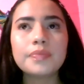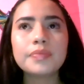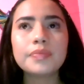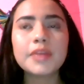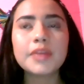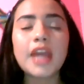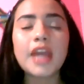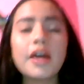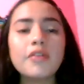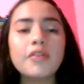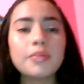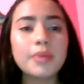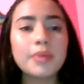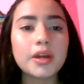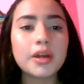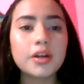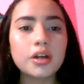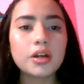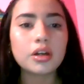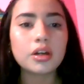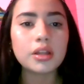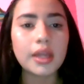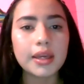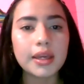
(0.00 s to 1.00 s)
they have a
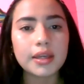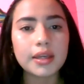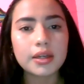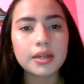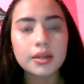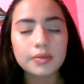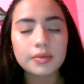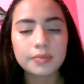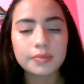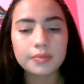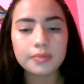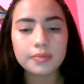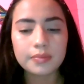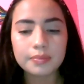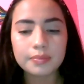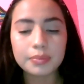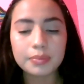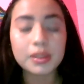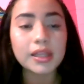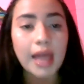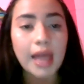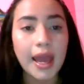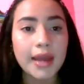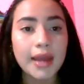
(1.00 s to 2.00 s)
better like
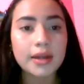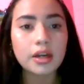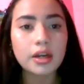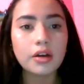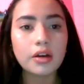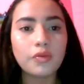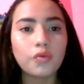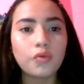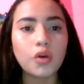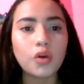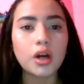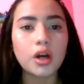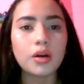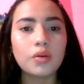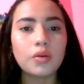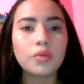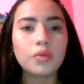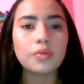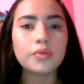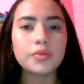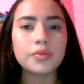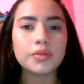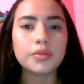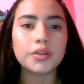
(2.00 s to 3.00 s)
plan of what
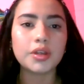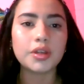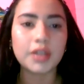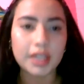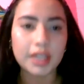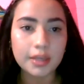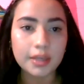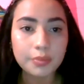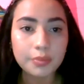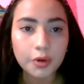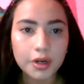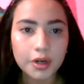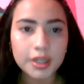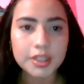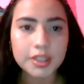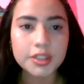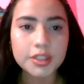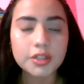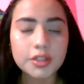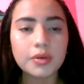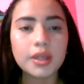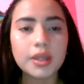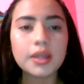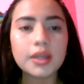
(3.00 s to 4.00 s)
the e-board is
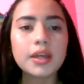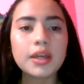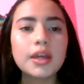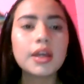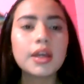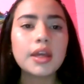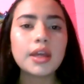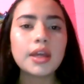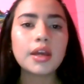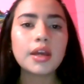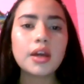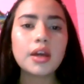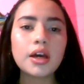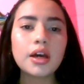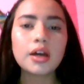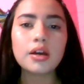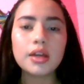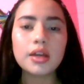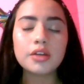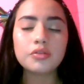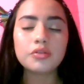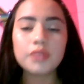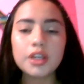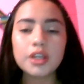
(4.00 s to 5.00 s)
doing
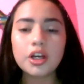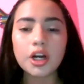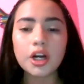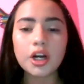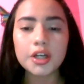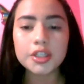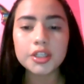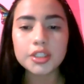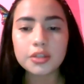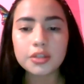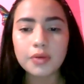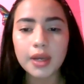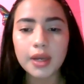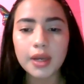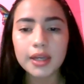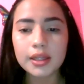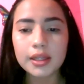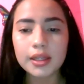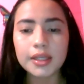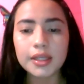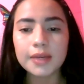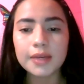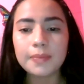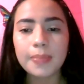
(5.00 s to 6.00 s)
in regards to
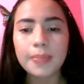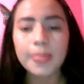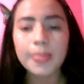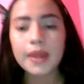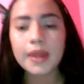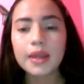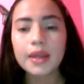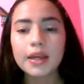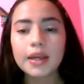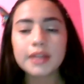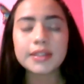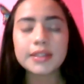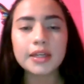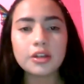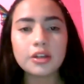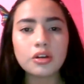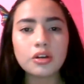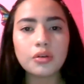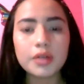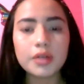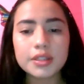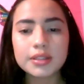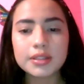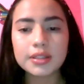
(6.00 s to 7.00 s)
ALE, because I
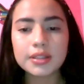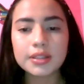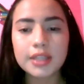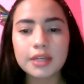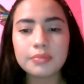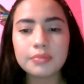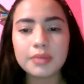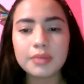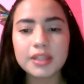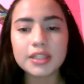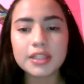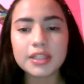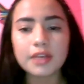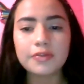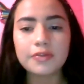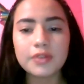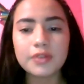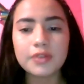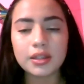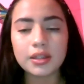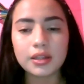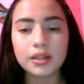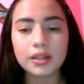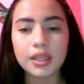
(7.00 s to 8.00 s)
know it can be
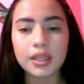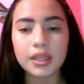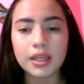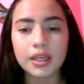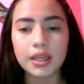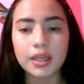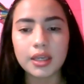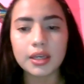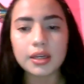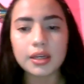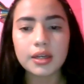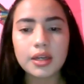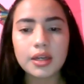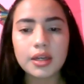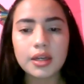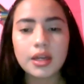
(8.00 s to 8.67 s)
definitely